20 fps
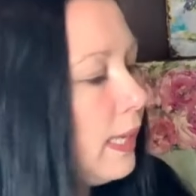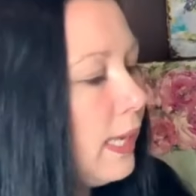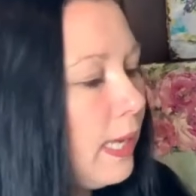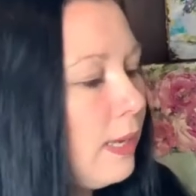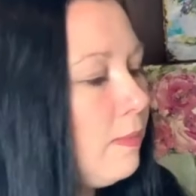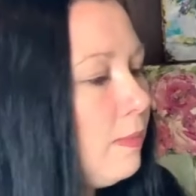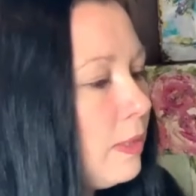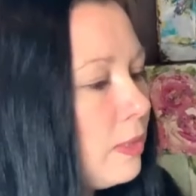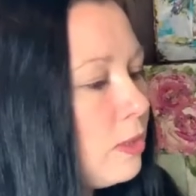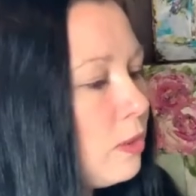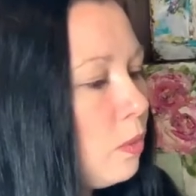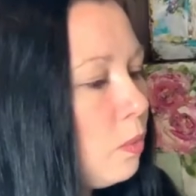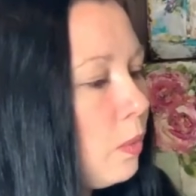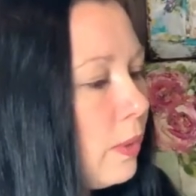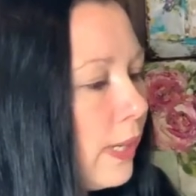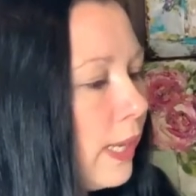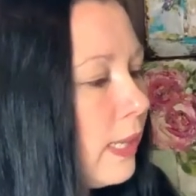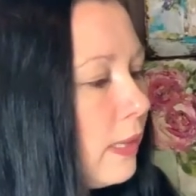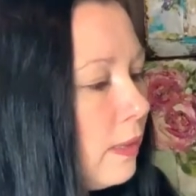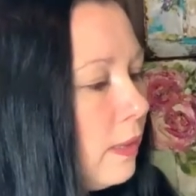canvas
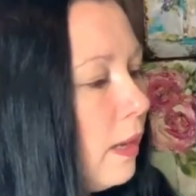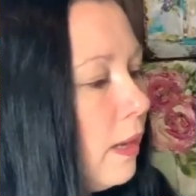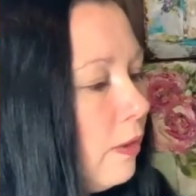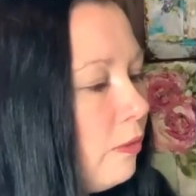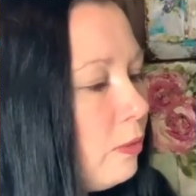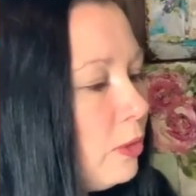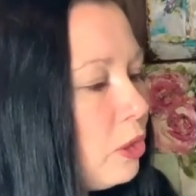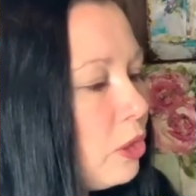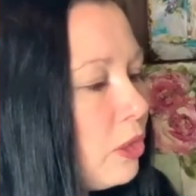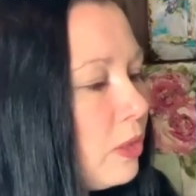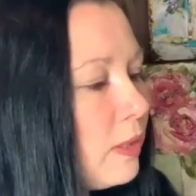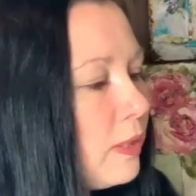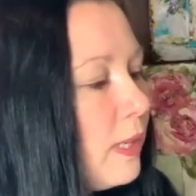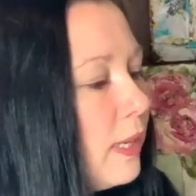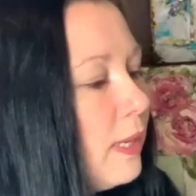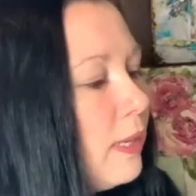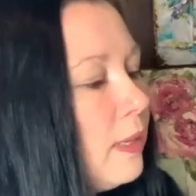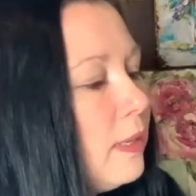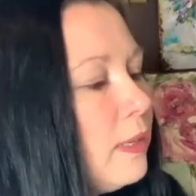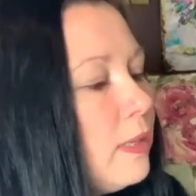what I love, which is
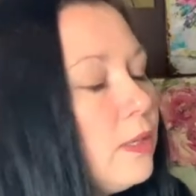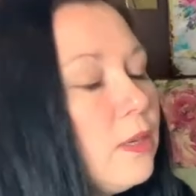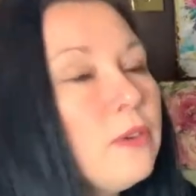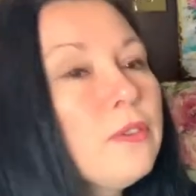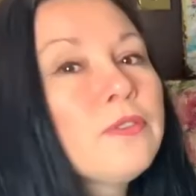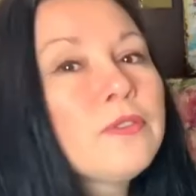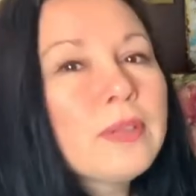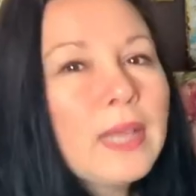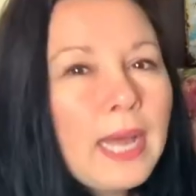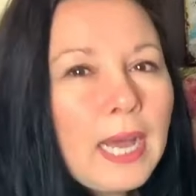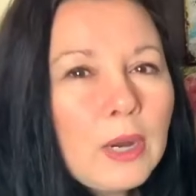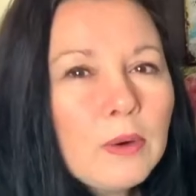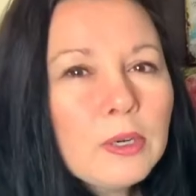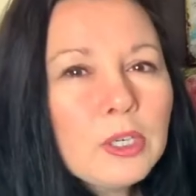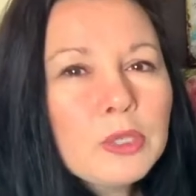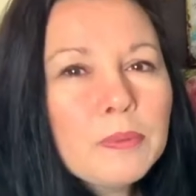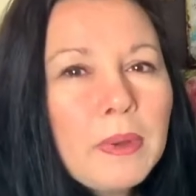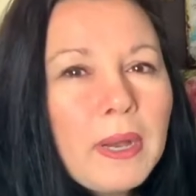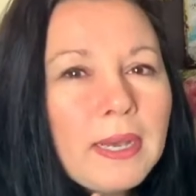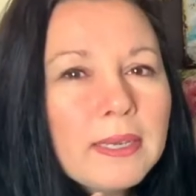you know,
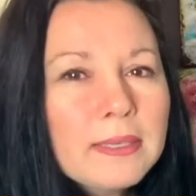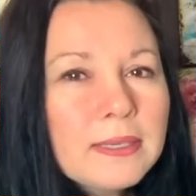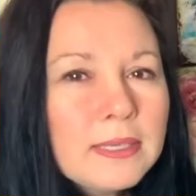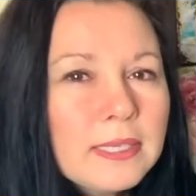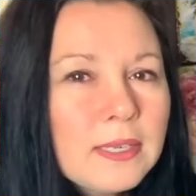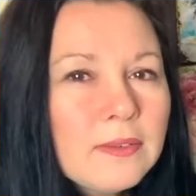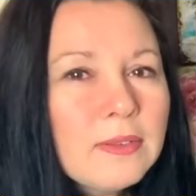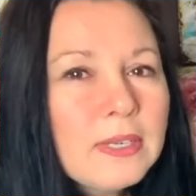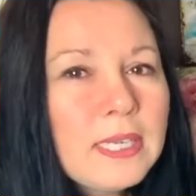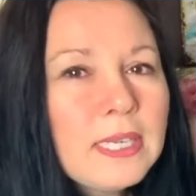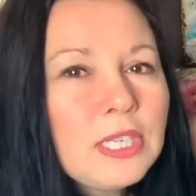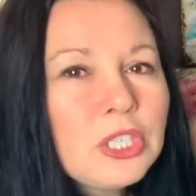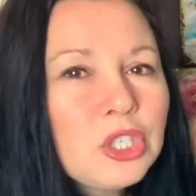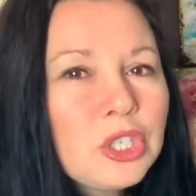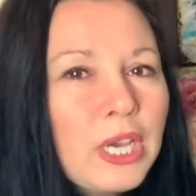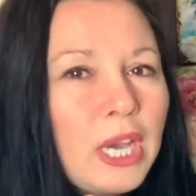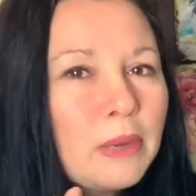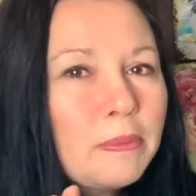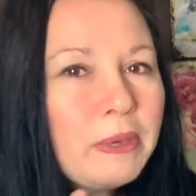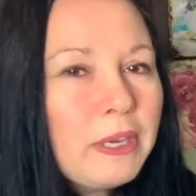flowers, positivity,
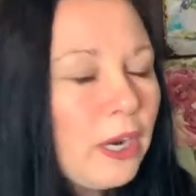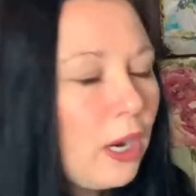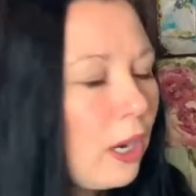shabby